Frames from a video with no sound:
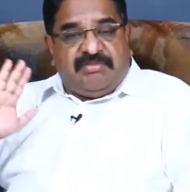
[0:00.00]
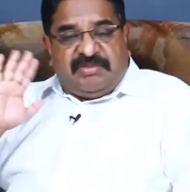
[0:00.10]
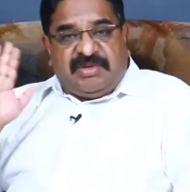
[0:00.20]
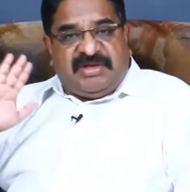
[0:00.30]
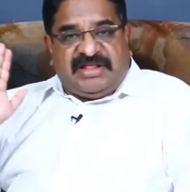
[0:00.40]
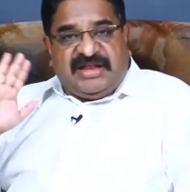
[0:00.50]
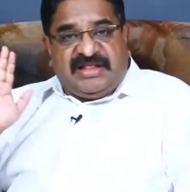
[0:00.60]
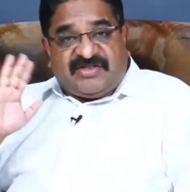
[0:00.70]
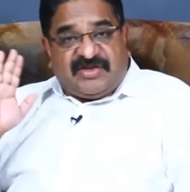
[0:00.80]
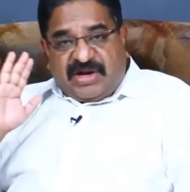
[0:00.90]
but then
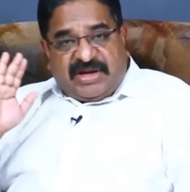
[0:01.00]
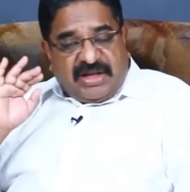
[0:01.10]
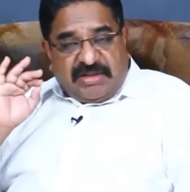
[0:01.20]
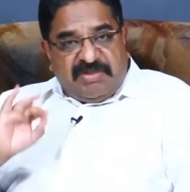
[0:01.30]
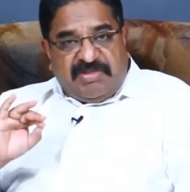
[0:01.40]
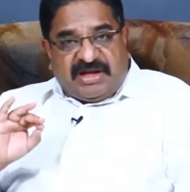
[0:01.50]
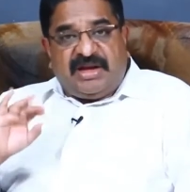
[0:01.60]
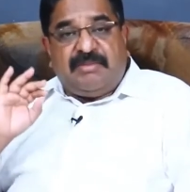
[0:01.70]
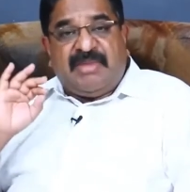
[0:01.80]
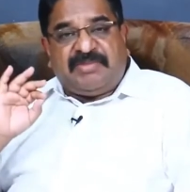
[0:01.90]
that's not biblical.
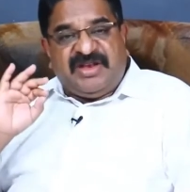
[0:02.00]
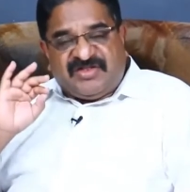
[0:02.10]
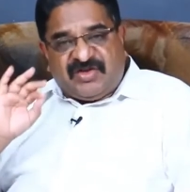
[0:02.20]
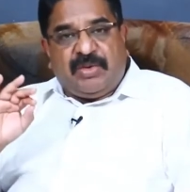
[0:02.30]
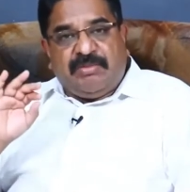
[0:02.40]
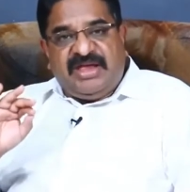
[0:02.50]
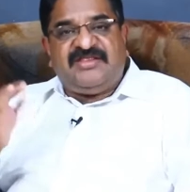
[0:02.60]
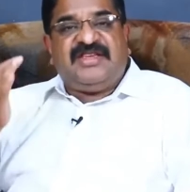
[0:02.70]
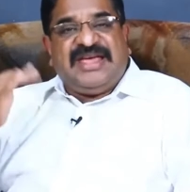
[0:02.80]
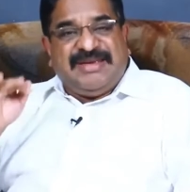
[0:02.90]
Baptizo
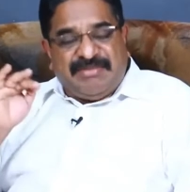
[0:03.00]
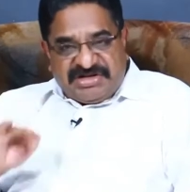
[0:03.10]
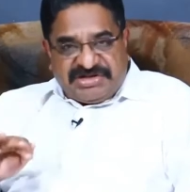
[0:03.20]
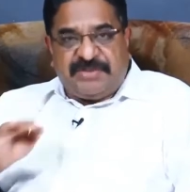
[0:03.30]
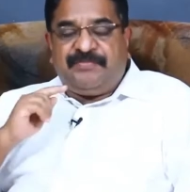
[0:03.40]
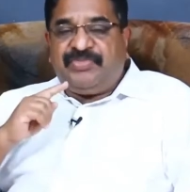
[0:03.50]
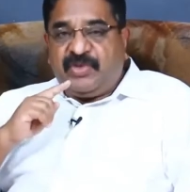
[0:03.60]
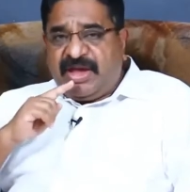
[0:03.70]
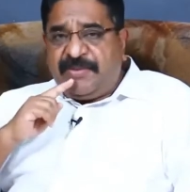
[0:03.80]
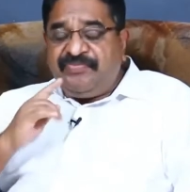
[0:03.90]
means immersion.
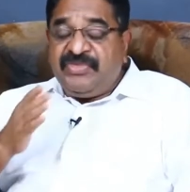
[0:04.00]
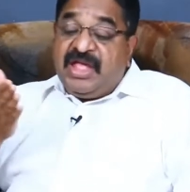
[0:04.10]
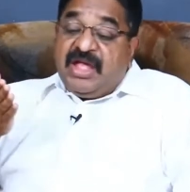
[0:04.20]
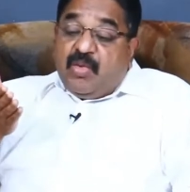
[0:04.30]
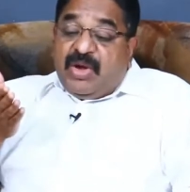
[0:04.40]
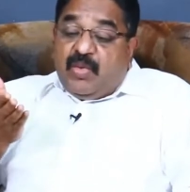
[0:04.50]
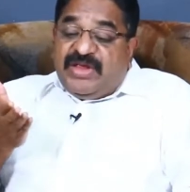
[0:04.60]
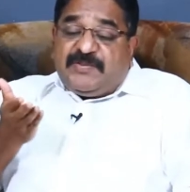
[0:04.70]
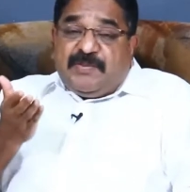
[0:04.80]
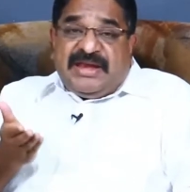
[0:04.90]
Okay, when we
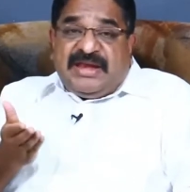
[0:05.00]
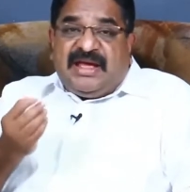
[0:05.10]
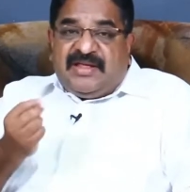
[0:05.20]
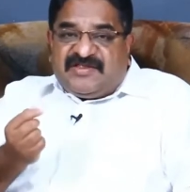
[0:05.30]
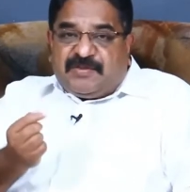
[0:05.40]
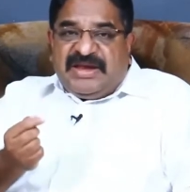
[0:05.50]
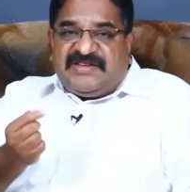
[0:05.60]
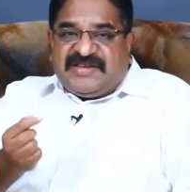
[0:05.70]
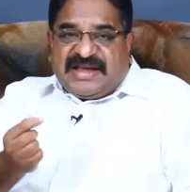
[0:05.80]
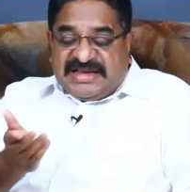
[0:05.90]
spend the split
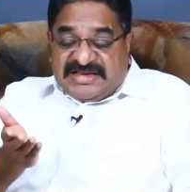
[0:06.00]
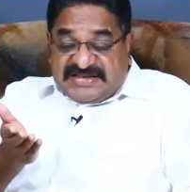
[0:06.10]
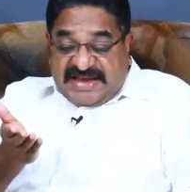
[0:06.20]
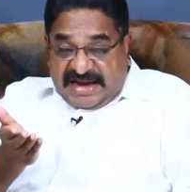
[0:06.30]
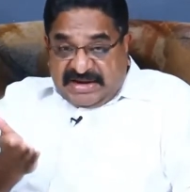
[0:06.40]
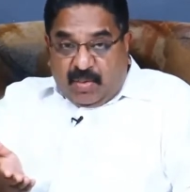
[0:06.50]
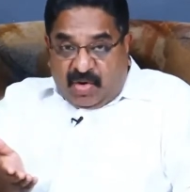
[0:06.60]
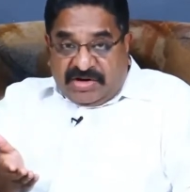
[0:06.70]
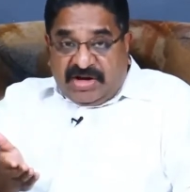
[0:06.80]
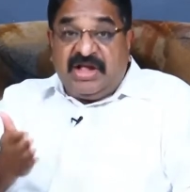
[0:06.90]
seconds
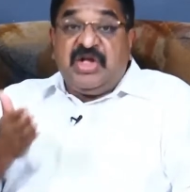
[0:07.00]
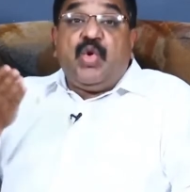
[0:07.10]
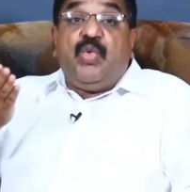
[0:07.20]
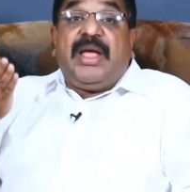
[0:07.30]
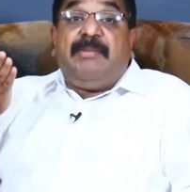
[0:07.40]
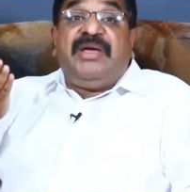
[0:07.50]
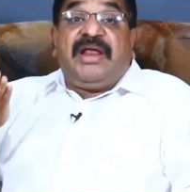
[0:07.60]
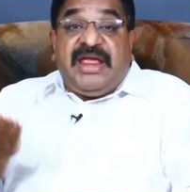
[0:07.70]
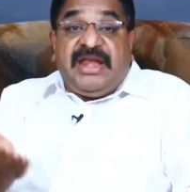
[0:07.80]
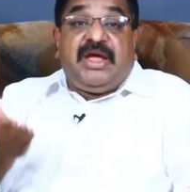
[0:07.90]
underwater, we are
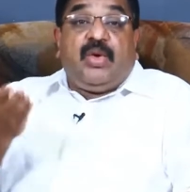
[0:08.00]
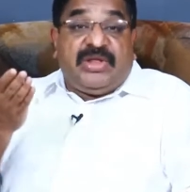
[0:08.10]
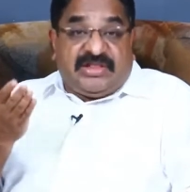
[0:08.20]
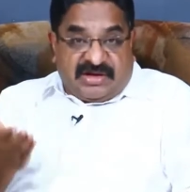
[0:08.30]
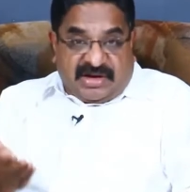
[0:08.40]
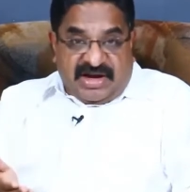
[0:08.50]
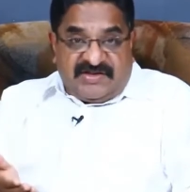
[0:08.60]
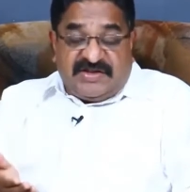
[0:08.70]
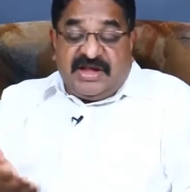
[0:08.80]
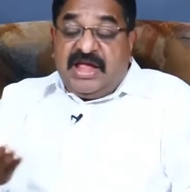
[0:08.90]
buried with Christ.